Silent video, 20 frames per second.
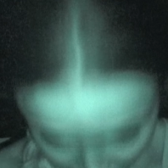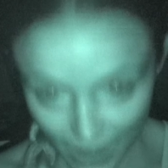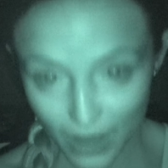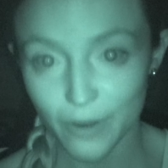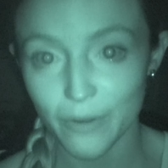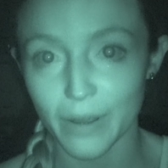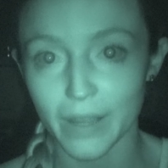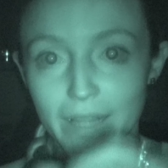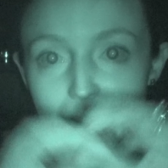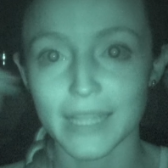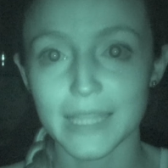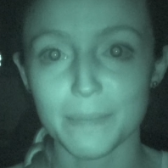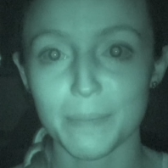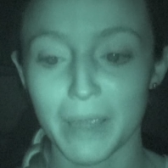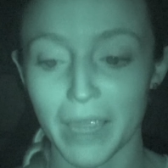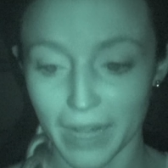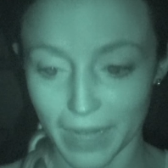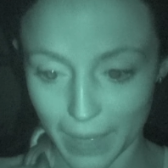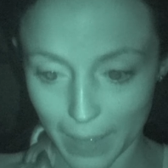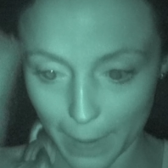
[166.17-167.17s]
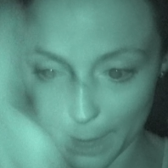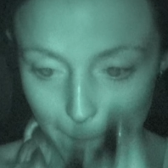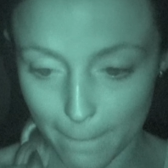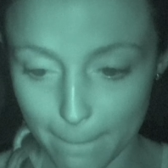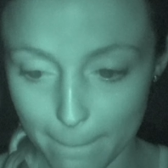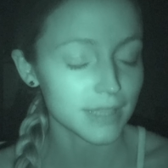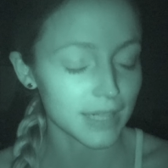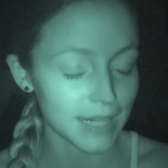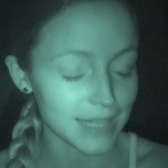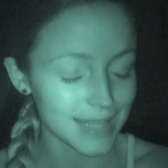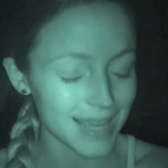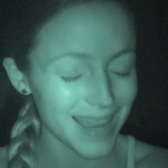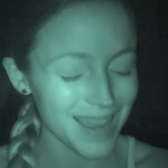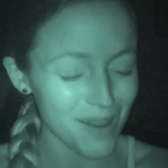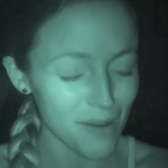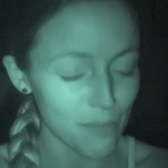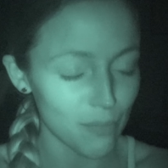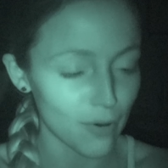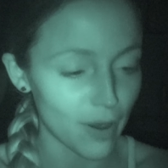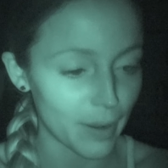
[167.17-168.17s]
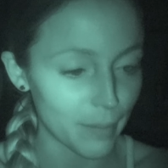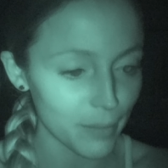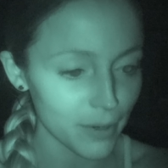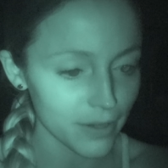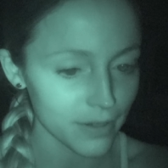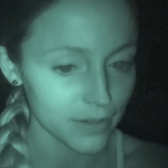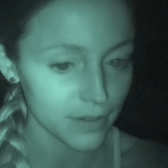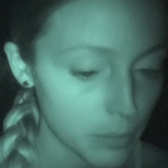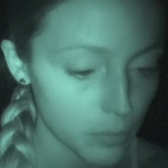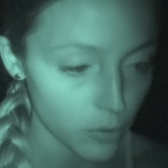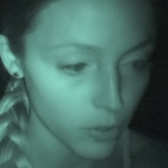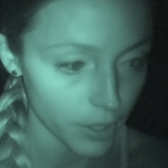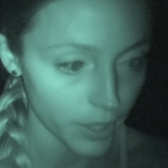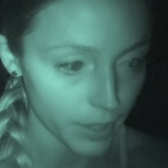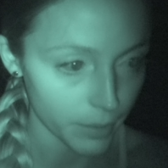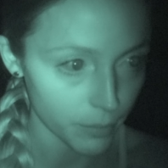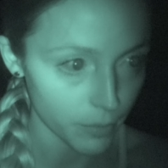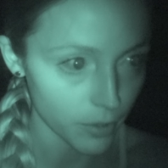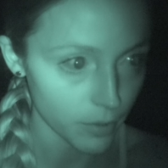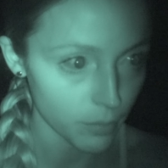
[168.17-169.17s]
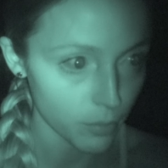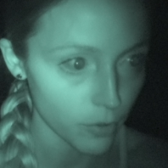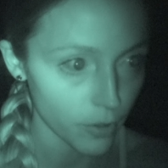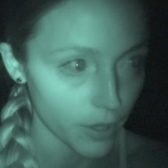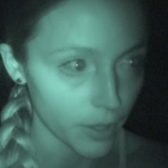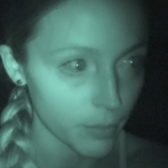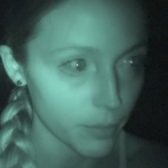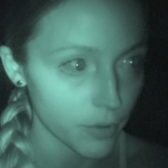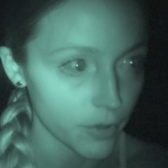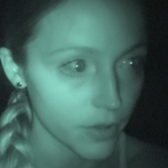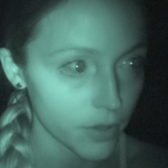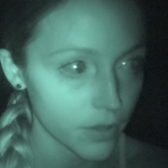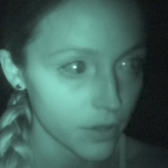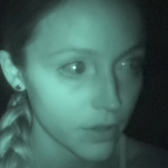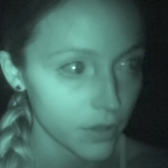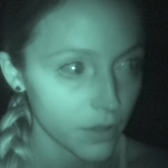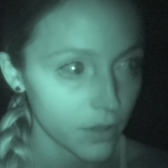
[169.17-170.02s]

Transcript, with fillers: All right, let's begin. Did I take out primer? Primer, primer.